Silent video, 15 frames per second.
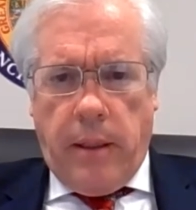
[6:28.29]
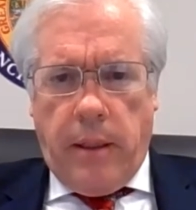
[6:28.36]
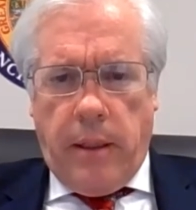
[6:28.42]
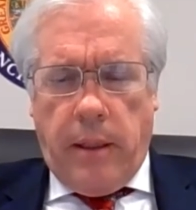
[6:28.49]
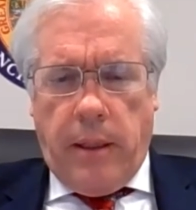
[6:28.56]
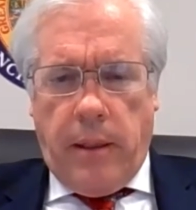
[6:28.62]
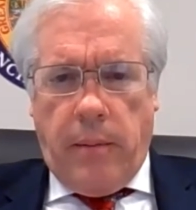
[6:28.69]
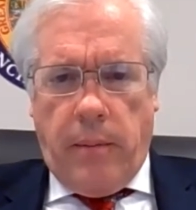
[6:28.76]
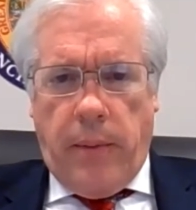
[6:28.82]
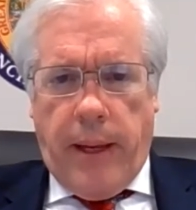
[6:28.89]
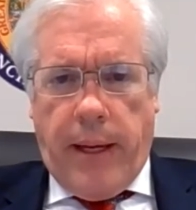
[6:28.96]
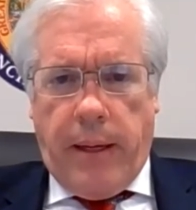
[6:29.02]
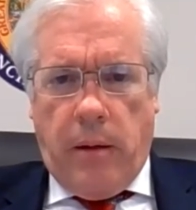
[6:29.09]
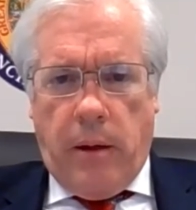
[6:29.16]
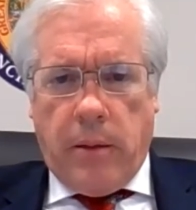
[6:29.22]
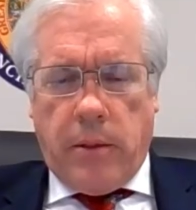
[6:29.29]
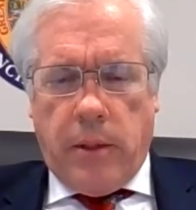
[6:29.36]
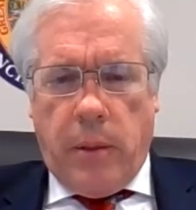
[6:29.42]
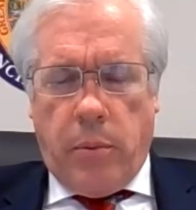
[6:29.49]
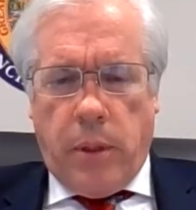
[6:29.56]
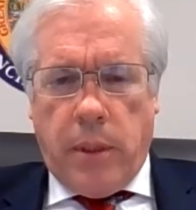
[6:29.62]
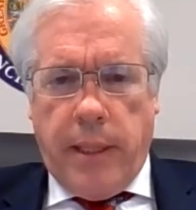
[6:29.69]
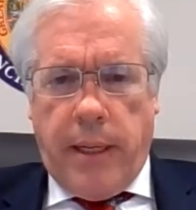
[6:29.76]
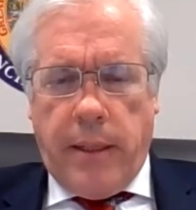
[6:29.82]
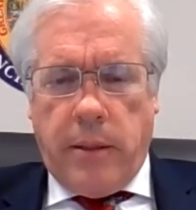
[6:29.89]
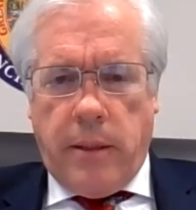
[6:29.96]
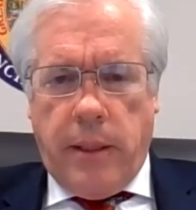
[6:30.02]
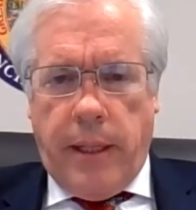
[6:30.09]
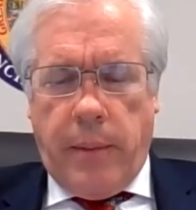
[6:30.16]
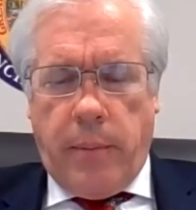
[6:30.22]
That also
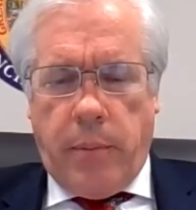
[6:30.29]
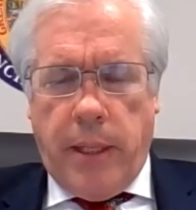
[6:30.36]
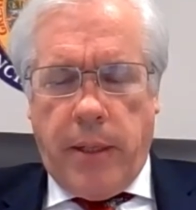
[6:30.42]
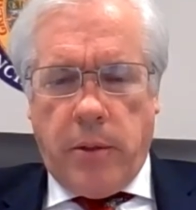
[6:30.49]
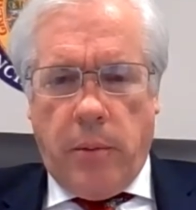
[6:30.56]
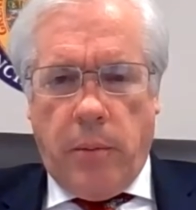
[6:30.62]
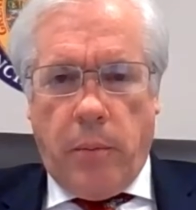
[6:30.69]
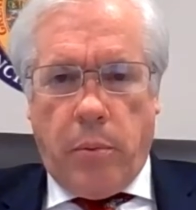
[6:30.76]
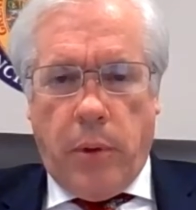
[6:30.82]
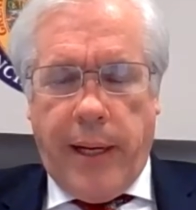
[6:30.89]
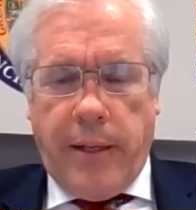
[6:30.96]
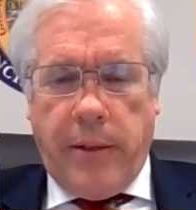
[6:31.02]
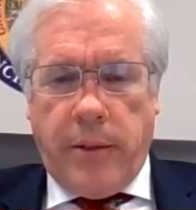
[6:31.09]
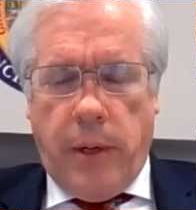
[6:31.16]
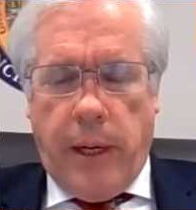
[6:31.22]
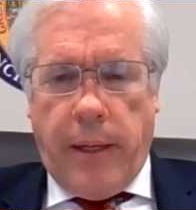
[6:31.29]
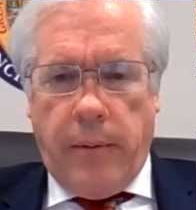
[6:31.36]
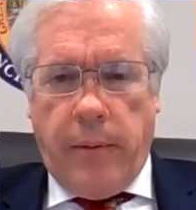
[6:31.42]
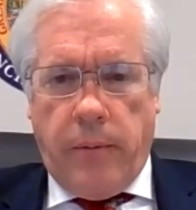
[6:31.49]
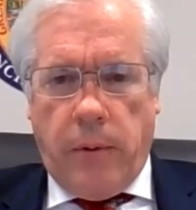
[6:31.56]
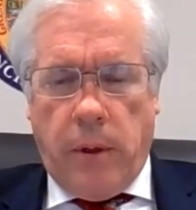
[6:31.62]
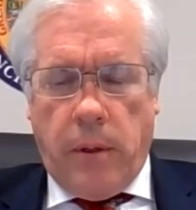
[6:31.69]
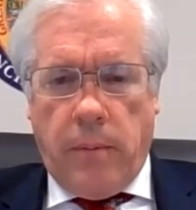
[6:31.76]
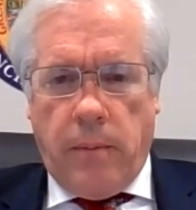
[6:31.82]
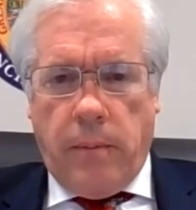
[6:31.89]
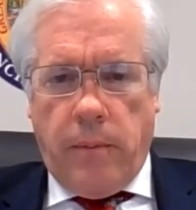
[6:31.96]
presents a potential brain drain for